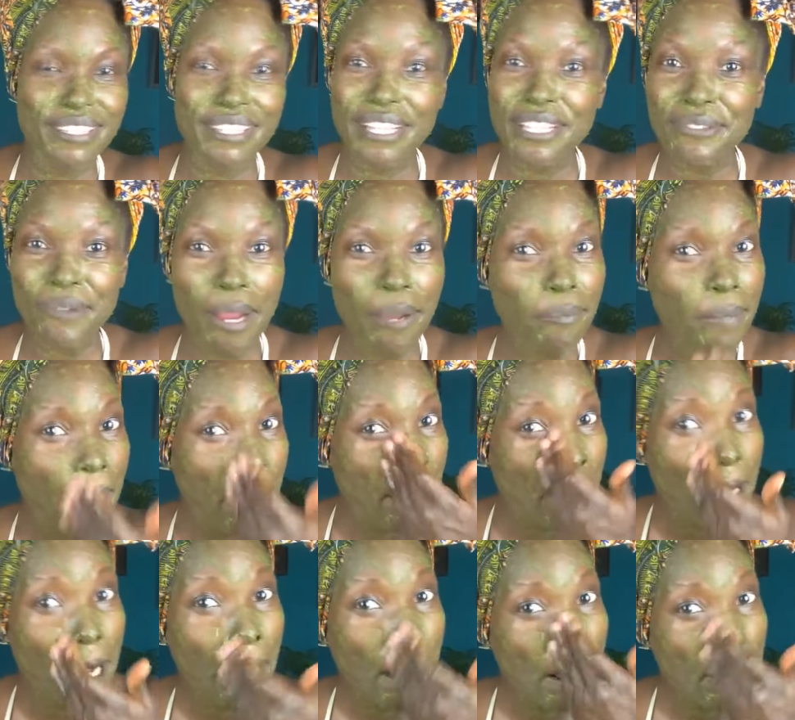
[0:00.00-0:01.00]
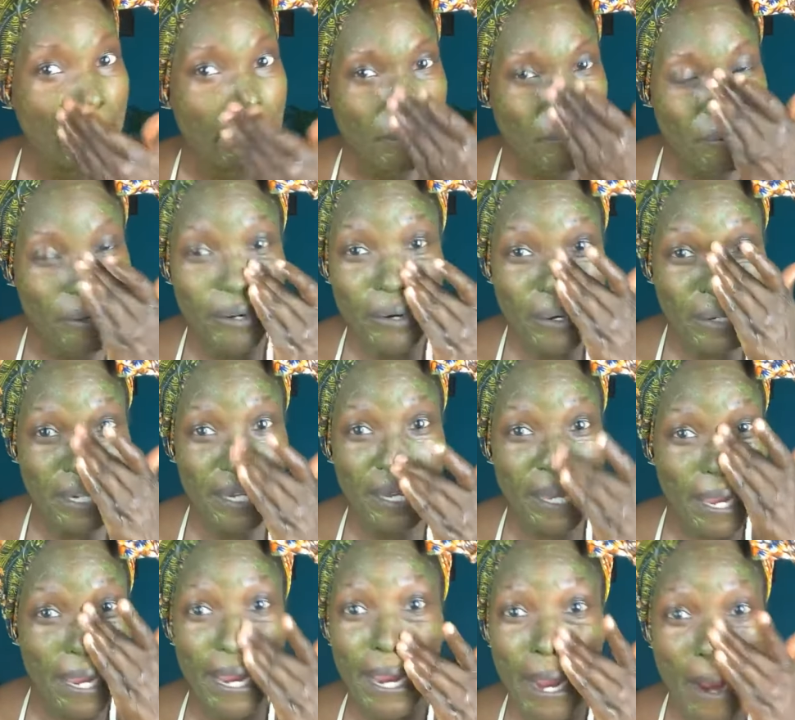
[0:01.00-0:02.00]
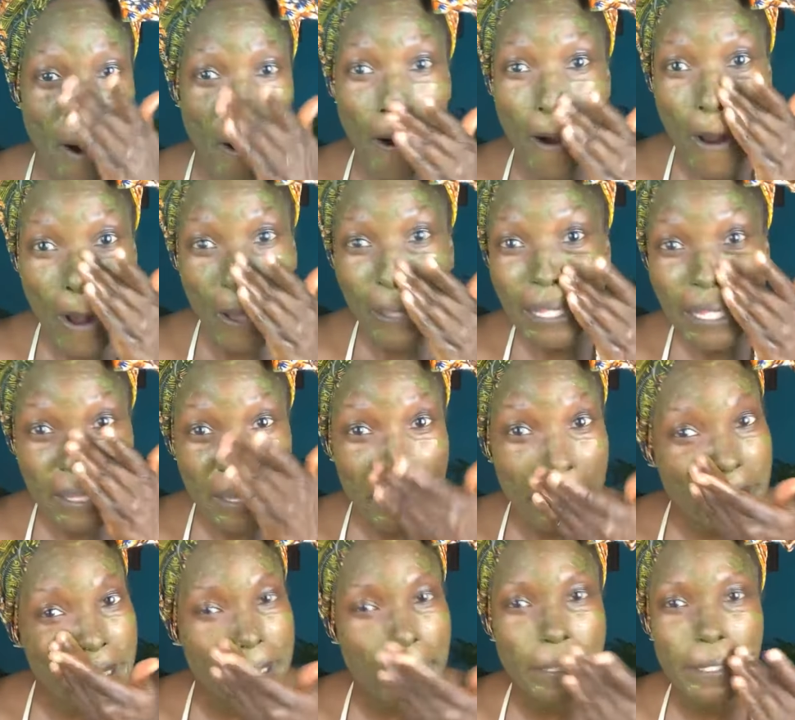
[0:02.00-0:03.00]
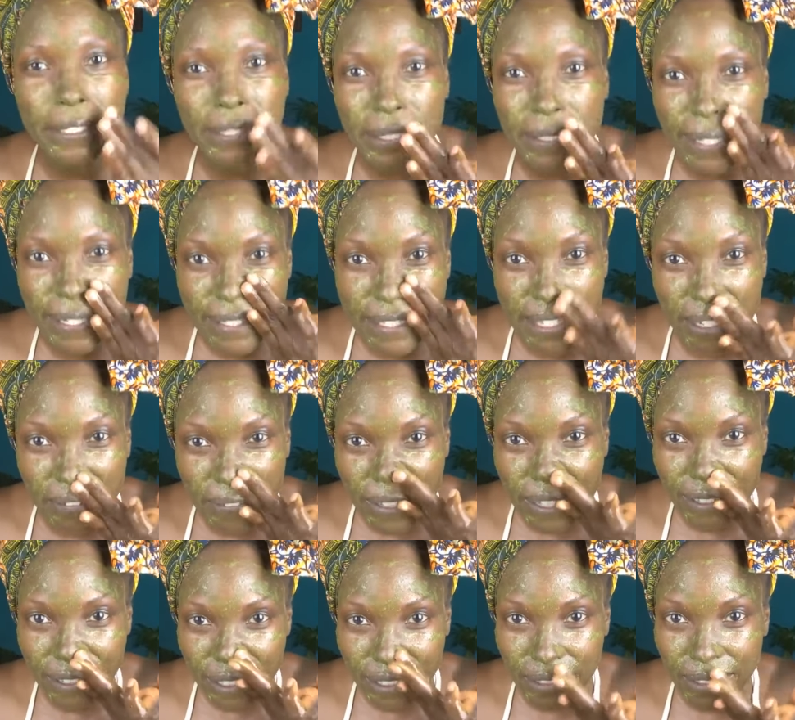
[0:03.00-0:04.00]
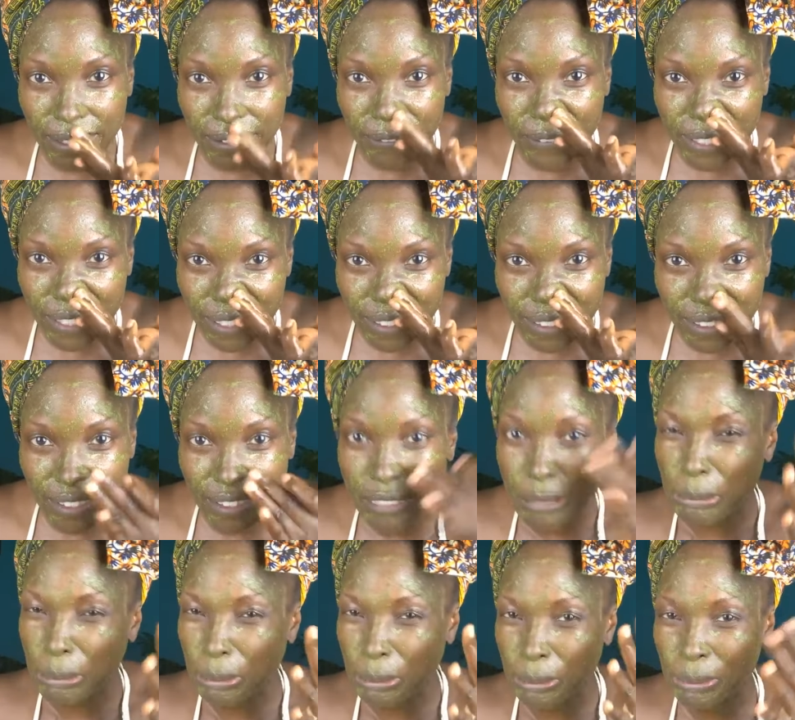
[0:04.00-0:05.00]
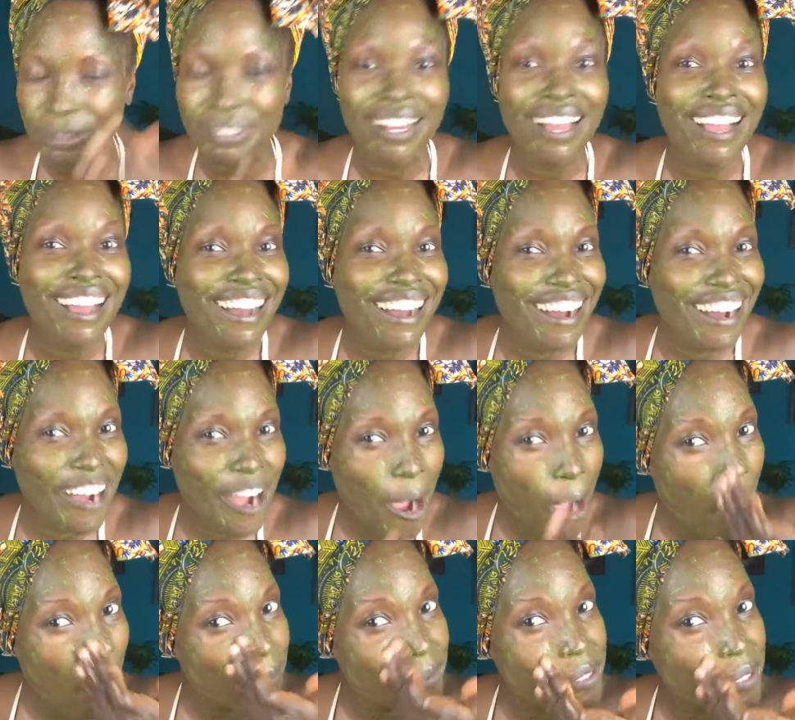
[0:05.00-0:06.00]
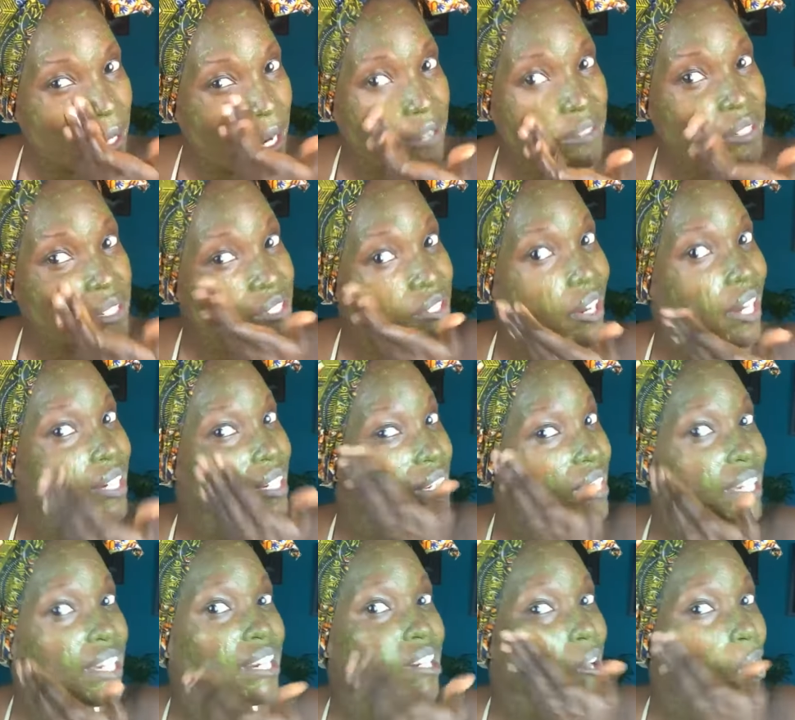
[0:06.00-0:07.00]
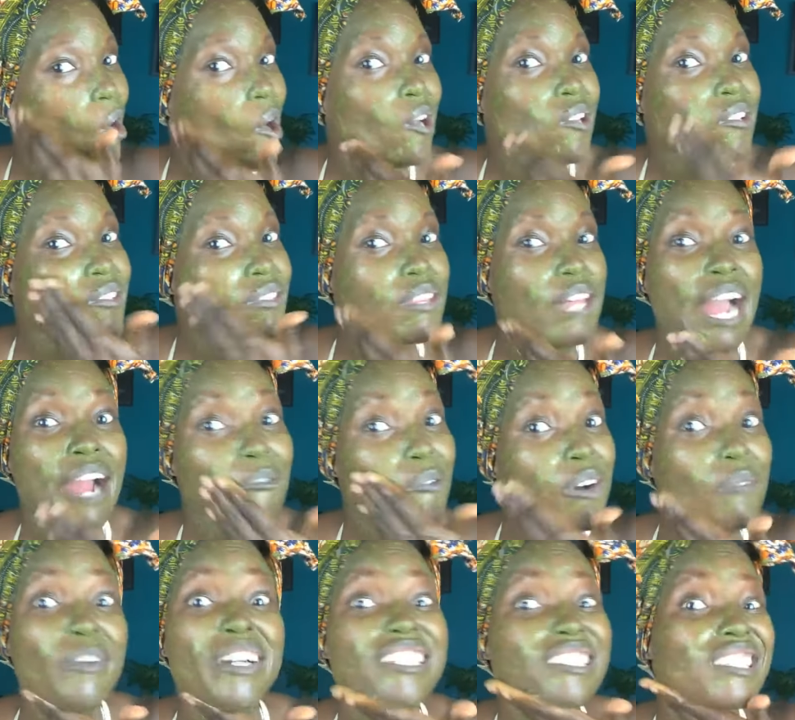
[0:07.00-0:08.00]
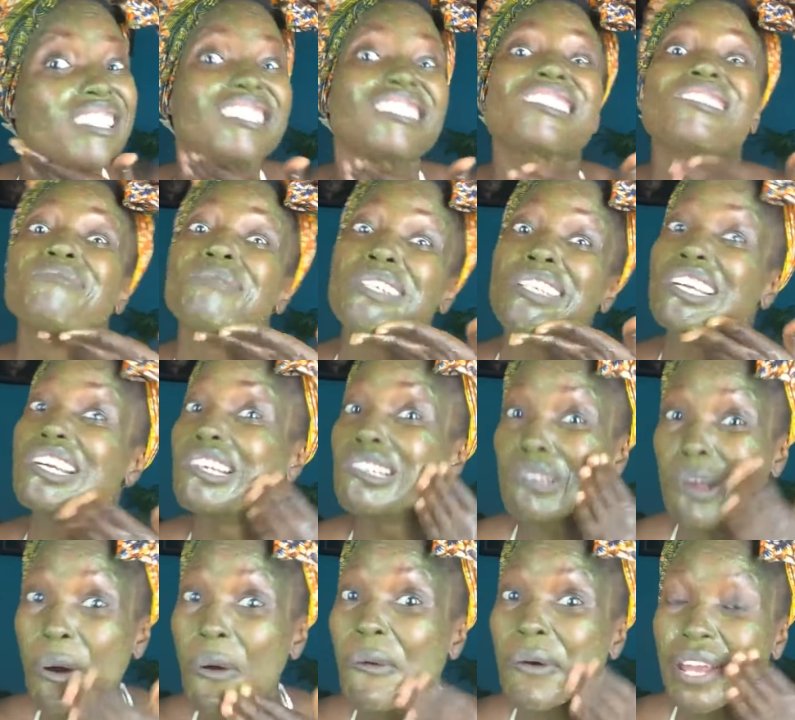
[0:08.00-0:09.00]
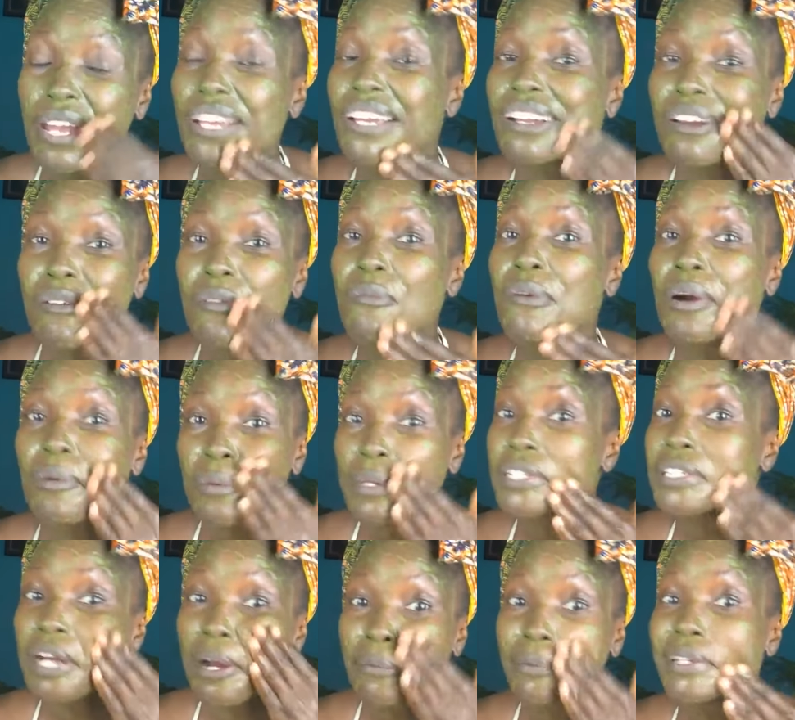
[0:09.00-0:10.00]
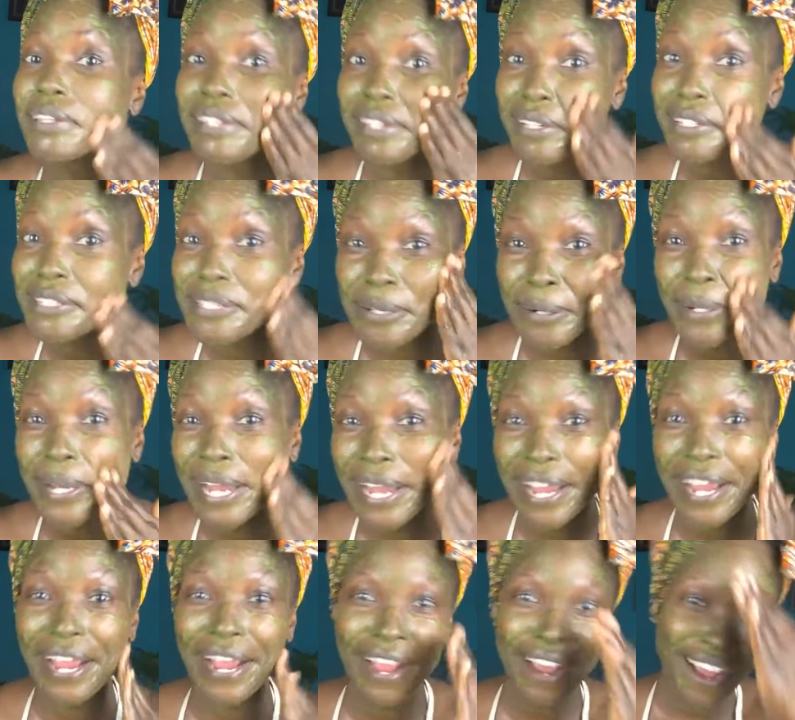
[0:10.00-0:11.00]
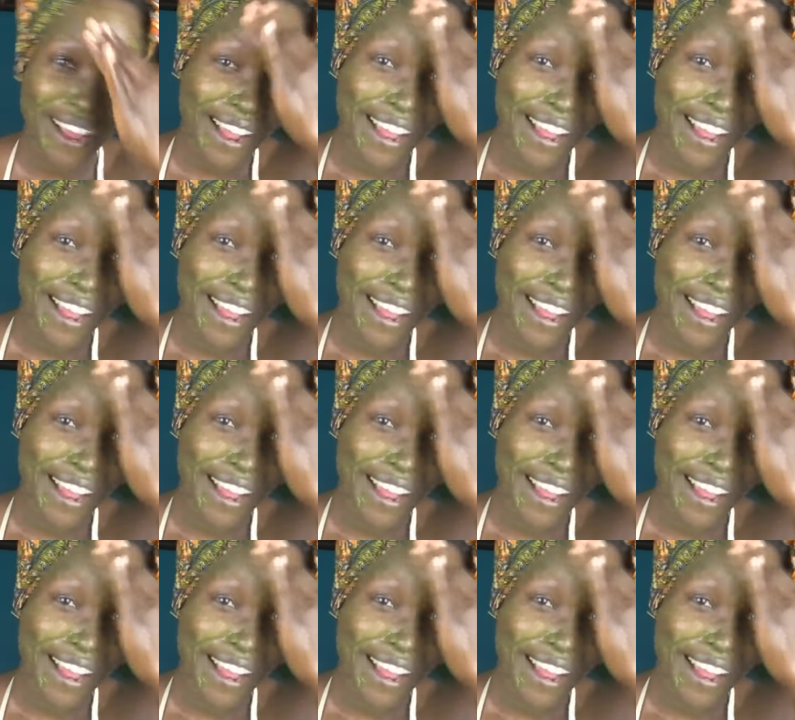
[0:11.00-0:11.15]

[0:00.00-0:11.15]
That's why I'm like, we're gonna get all of this, you know, that stuff that, you know, if I did this, ooh. So I'm just trying to get I want my skin to be glowing when we're done with this, okay?